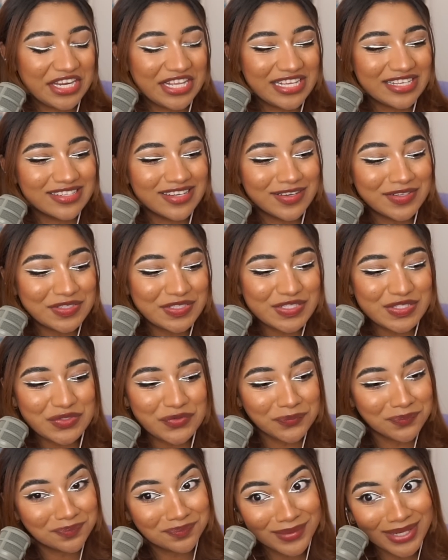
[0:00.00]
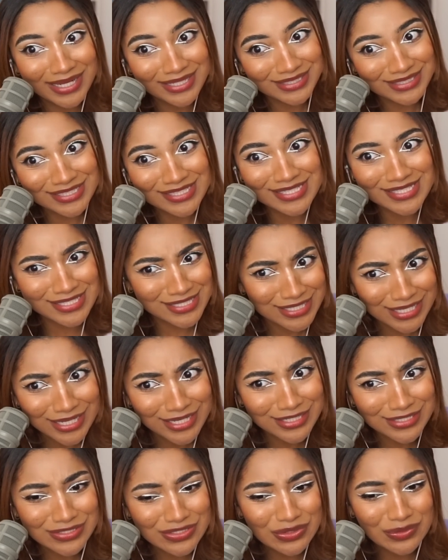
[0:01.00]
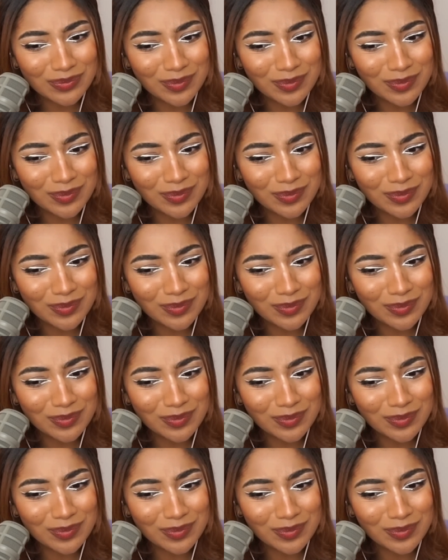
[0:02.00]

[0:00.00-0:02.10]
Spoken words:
He knows too much. He's seen too